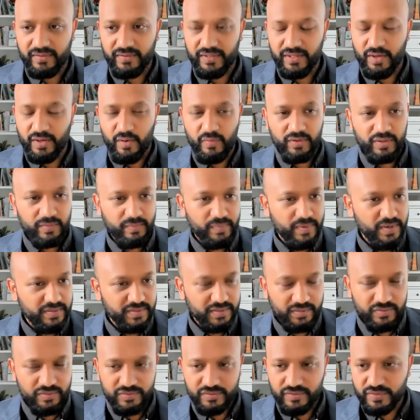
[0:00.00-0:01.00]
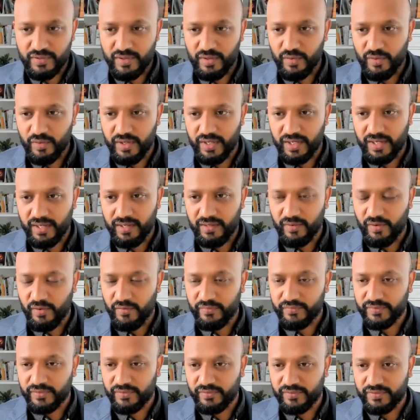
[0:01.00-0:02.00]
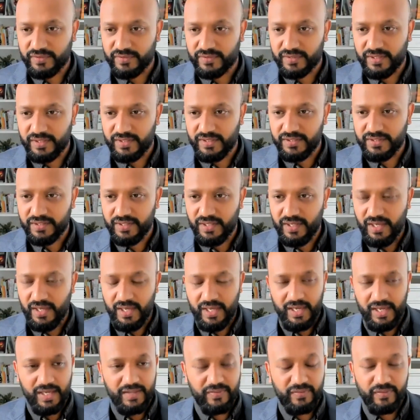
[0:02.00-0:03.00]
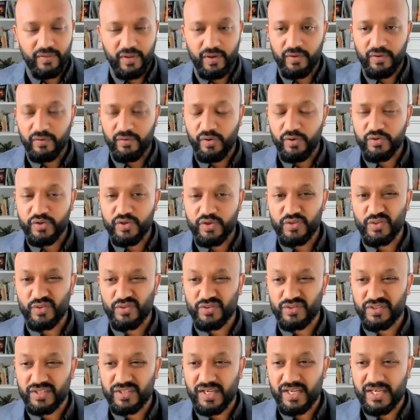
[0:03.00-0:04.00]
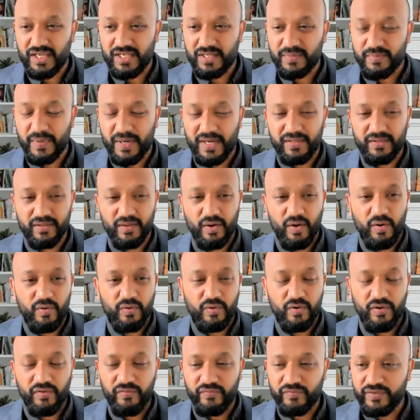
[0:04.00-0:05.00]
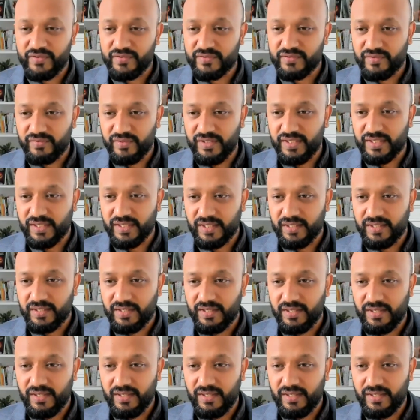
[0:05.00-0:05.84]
the only person who's not a lawyer often on the stage, in the not just on stage, but in the whole conference arena.